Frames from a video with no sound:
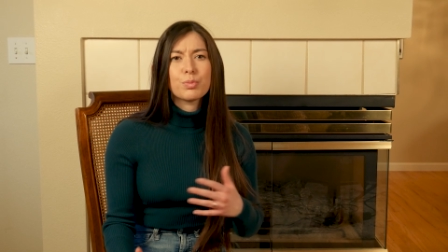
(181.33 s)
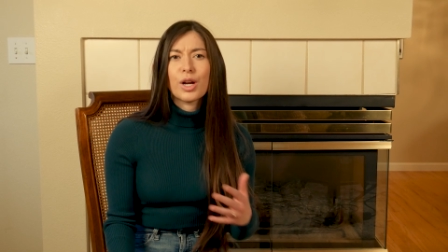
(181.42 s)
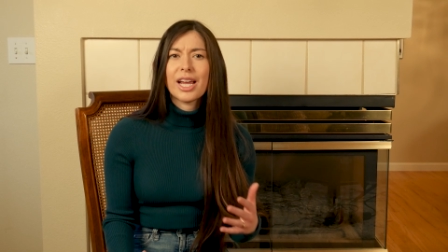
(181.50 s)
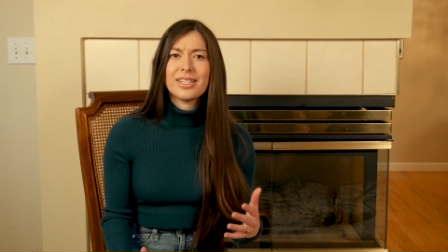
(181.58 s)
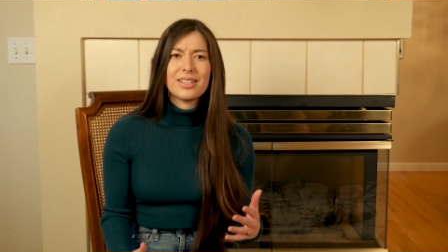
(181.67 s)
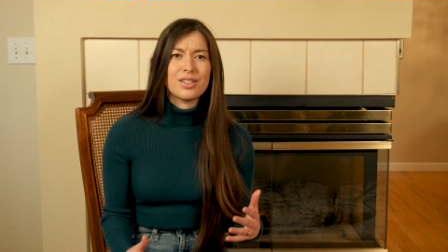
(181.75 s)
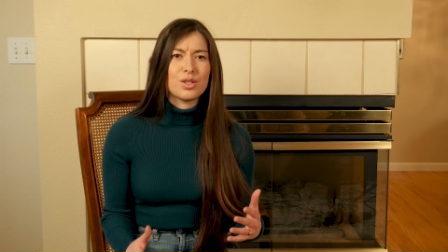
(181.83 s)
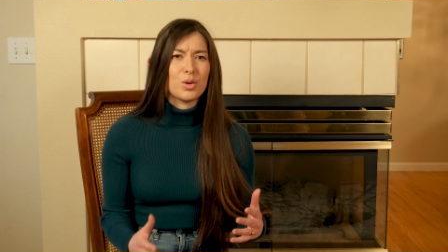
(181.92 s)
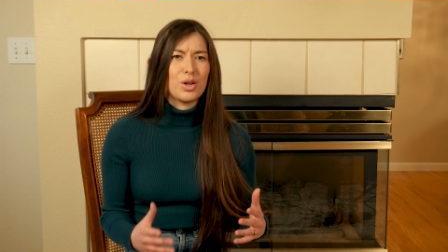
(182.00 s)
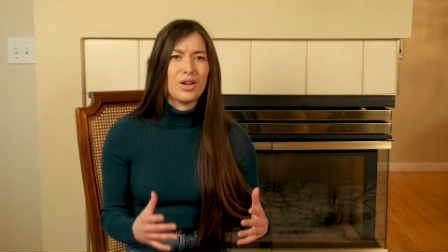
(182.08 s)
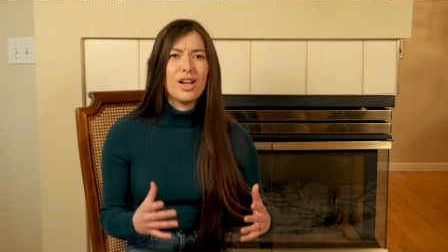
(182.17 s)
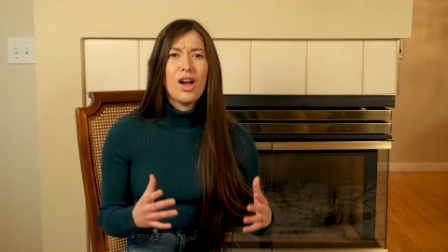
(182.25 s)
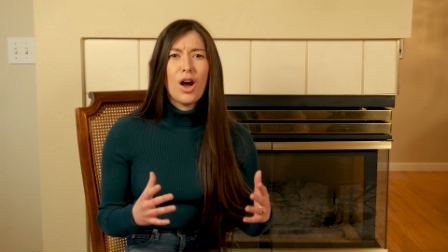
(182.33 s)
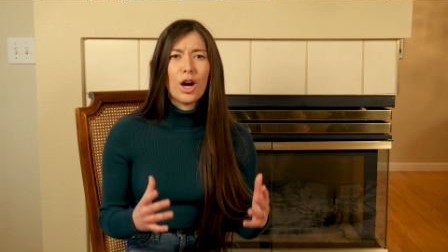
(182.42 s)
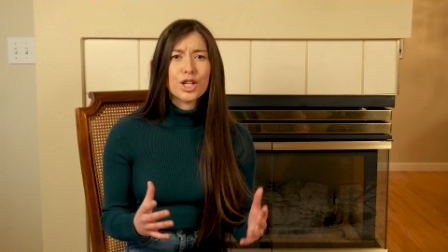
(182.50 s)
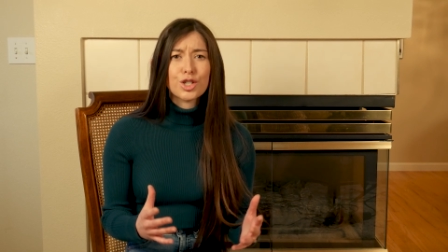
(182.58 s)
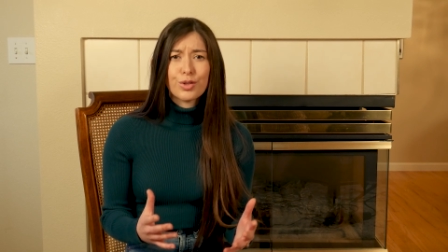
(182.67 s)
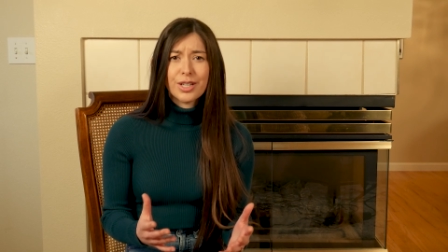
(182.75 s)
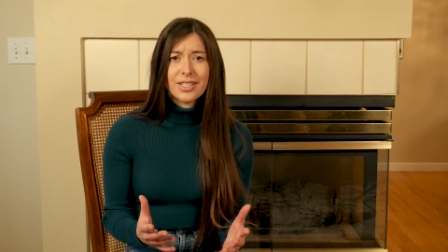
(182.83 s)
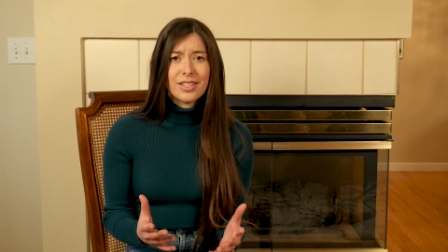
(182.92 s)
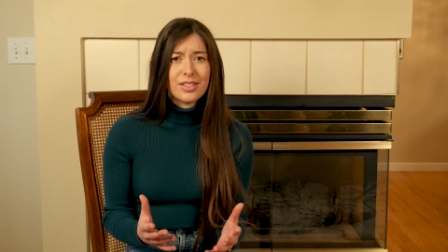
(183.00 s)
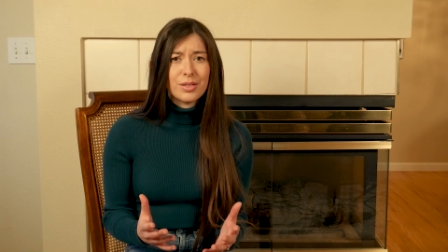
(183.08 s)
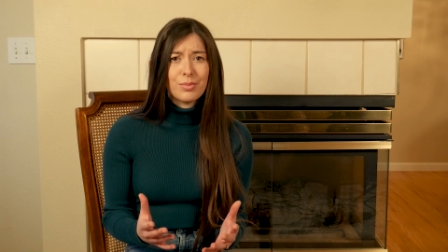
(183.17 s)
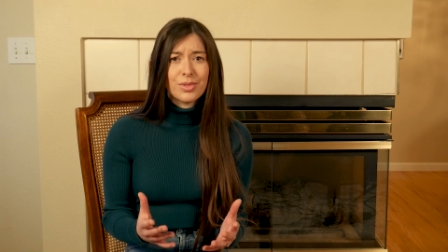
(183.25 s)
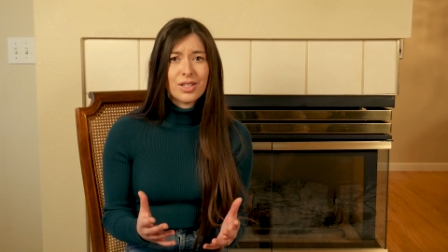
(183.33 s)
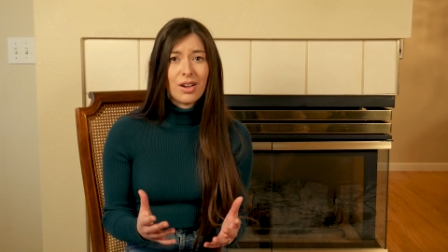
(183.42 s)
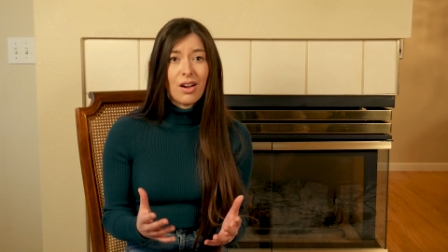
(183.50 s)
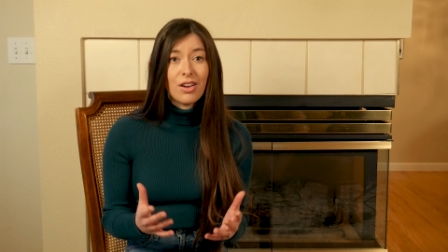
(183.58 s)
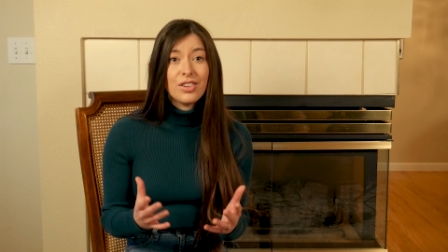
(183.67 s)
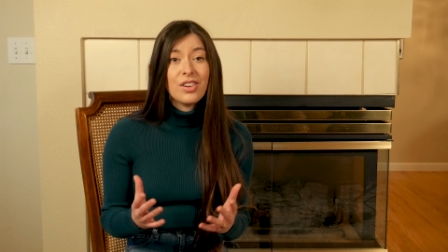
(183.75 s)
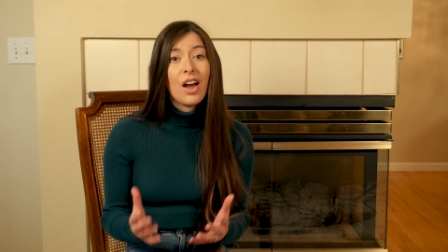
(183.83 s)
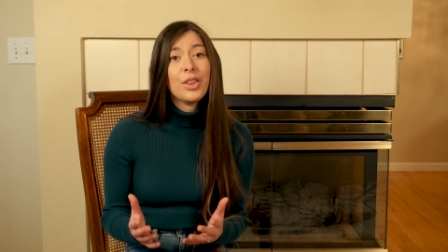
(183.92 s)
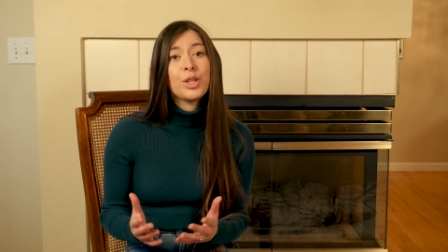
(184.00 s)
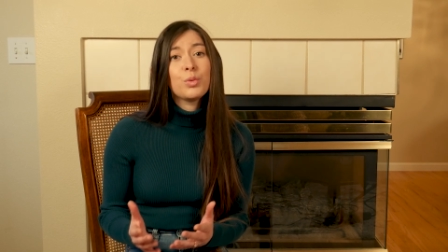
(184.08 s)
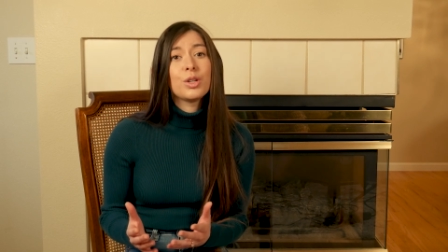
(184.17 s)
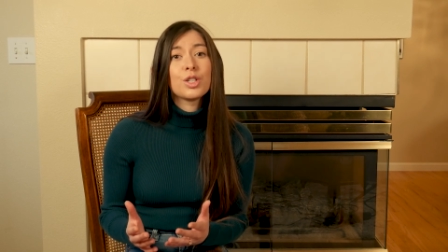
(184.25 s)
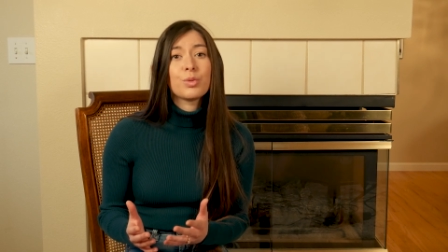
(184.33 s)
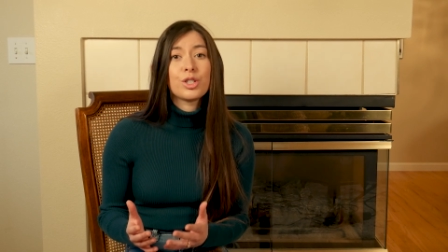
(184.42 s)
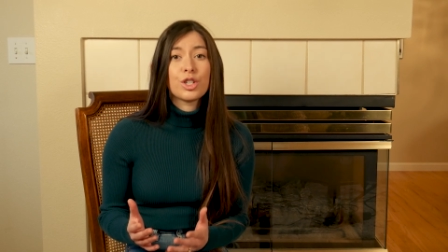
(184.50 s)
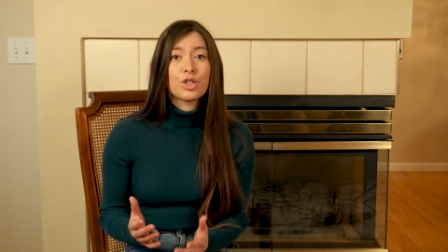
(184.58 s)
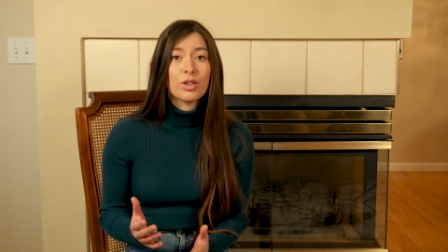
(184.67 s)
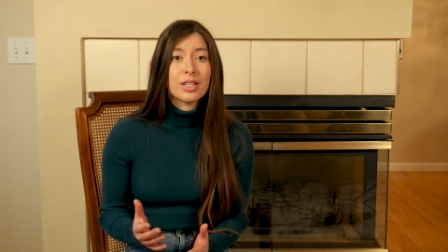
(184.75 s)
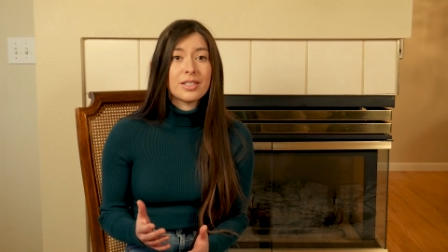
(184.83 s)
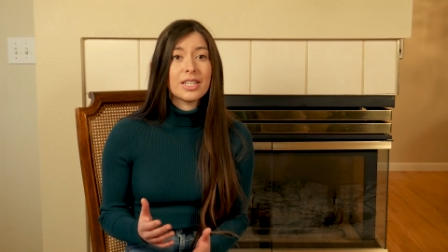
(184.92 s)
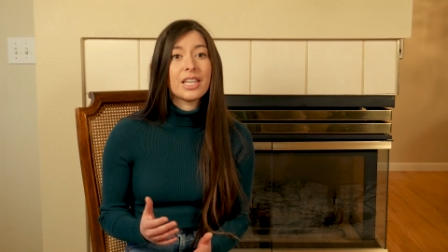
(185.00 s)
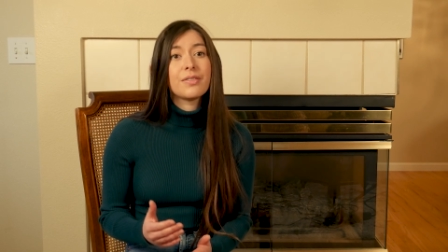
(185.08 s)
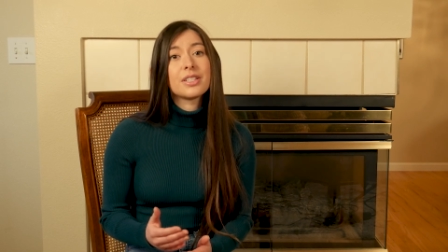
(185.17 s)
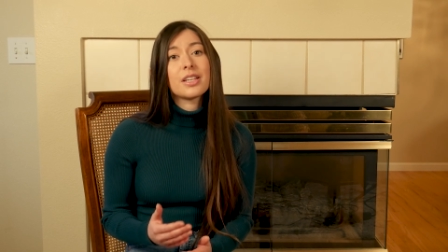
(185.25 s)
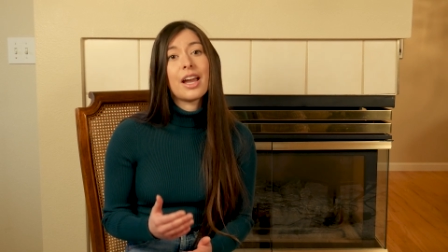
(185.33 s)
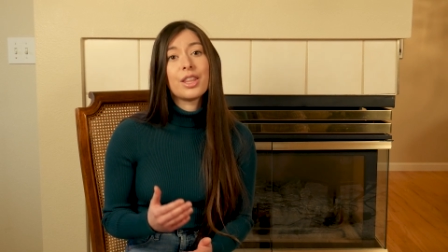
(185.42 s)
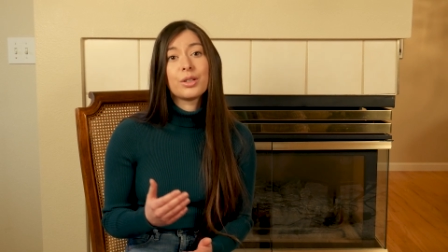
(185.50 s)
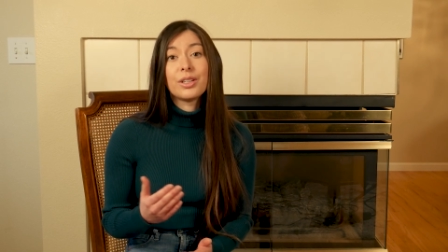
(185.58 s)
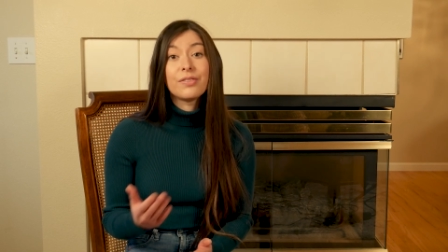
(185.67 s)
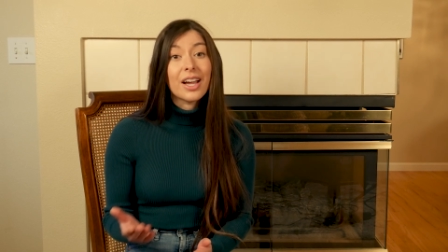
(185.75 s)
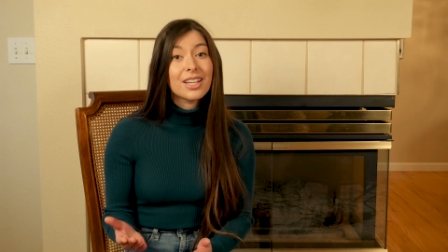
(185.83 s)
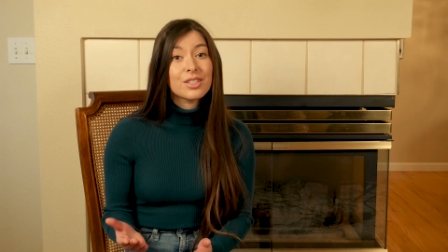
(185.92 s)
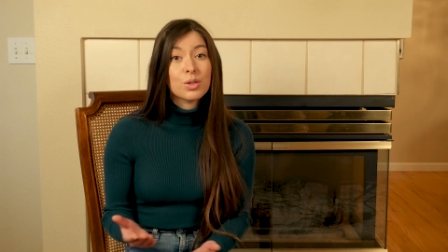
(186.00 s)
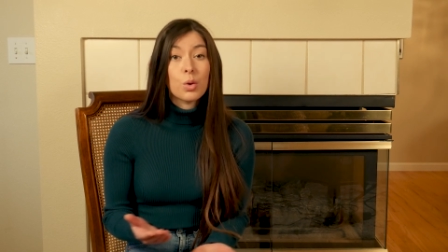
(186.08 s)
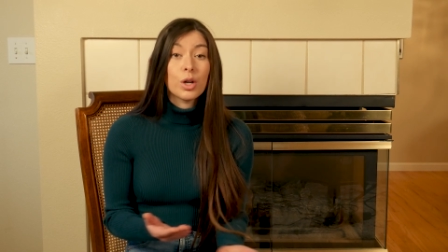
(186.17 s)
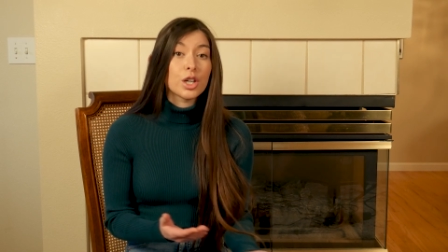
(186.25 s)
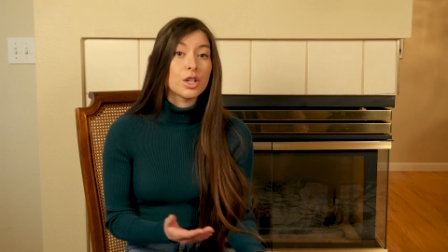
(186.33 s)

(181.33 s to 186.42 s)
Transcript: praises or harsh criticisms are not the ones we should trust to give us either advice or